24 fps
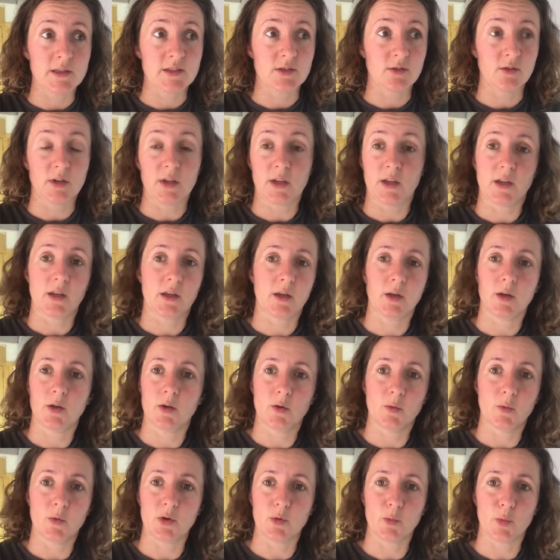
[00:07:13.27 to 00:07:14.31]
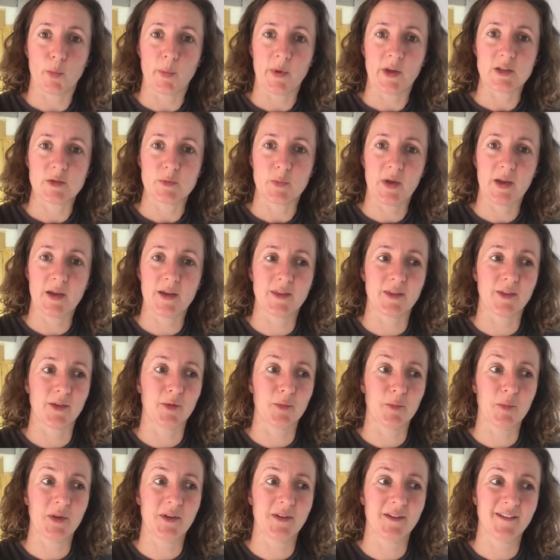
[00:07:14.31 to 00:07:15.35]
not like we're not prepared to pay
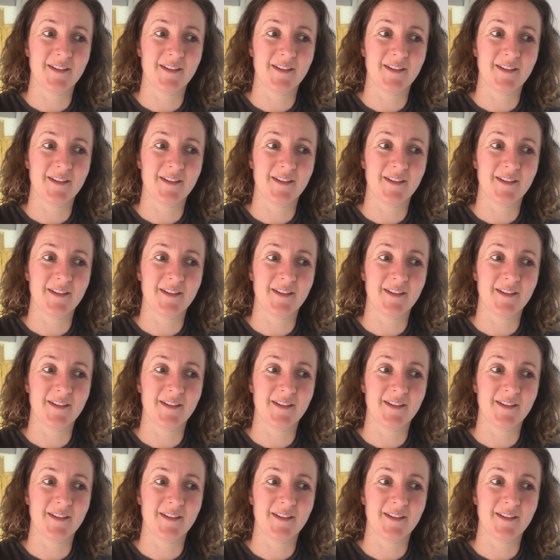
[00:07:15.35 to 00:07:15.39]
them,